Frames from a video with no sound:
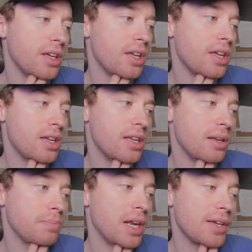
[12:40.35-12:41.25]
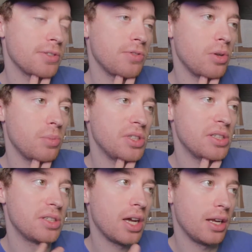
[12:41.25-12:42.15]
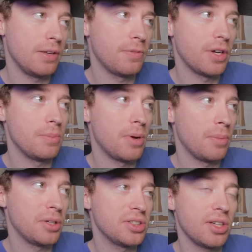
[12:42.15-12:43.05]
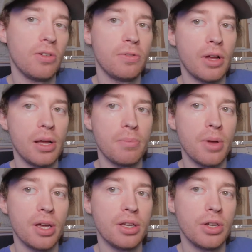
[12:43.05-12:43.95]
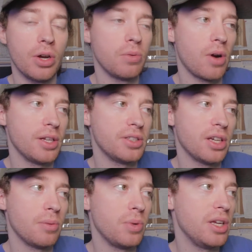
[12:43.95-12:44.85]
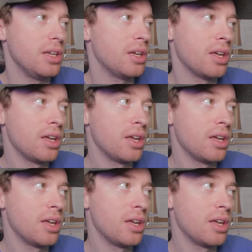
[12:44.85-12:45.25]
My last film was entirely funded by myself and my co-writer, and we